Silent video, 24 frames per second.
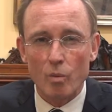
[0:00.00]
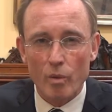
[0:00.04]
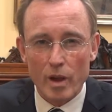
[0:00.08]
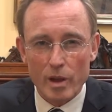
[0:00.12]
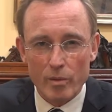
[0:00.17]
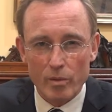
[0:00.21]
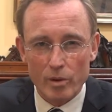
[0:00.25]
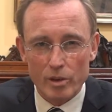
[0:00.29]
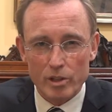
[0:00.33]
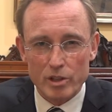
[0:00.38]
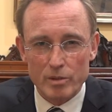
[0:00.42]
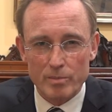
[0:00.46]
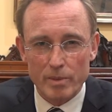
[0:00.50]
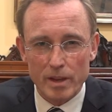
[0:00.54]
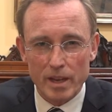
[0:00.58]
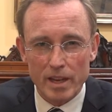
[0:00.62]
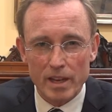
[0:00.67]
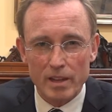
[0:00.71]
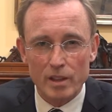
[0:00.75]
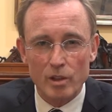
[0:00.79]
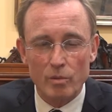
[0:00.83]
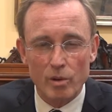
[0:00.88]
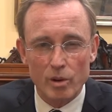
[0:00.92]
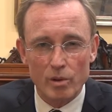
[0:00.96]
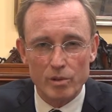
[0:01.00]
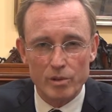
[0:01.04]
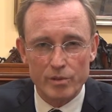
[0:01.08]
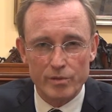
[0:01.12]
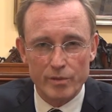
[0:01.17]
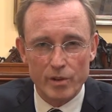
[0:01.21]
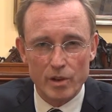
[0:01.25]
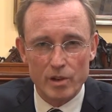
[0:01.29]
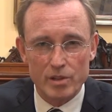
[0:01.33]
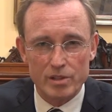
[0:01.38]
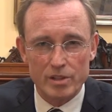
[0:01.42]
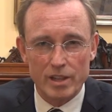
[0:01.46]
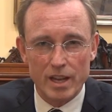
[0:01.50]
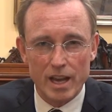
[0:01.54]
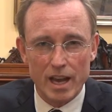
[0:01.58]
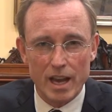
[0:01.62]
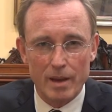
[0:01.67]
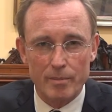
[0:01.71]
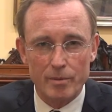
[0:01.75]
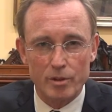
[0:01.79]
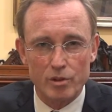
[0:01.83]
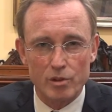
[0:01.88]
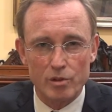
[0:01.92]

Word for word: we want to be the world's first carbon